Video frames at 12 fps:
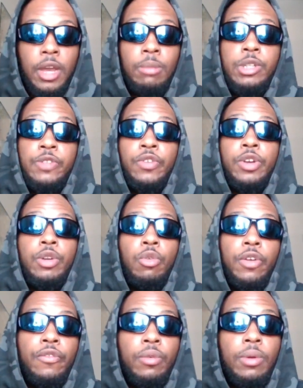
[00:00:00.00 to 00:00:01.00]
I'm just very
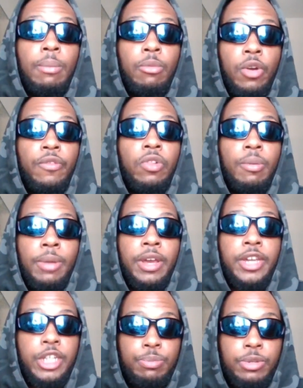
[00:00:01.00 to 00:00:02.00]
grateful. I'm grateful of
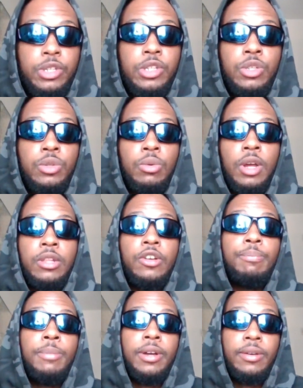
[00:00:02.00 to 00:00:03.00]
my HBCU. I
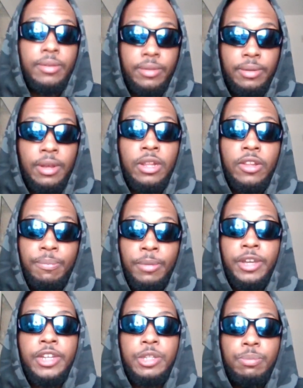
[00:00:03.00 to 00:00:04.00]
love
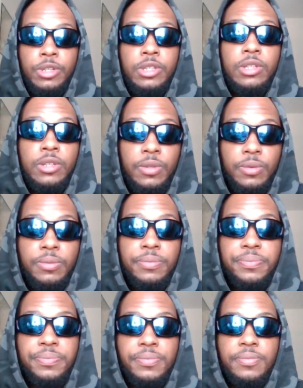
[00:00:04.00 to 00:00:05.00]
my HBCU,
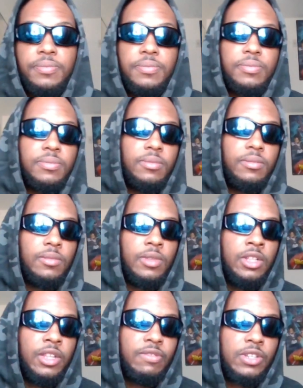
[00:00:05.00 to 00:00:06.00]

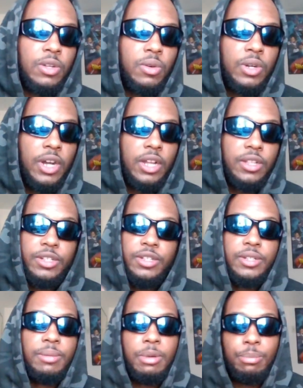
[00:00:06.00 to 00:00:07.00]
Livingstone
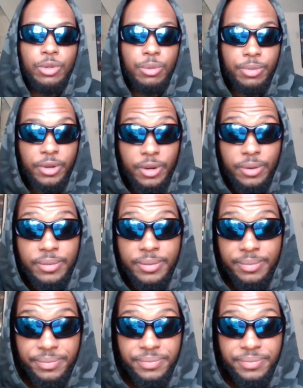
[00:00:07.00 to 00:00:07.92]
College. I'm a blue bear.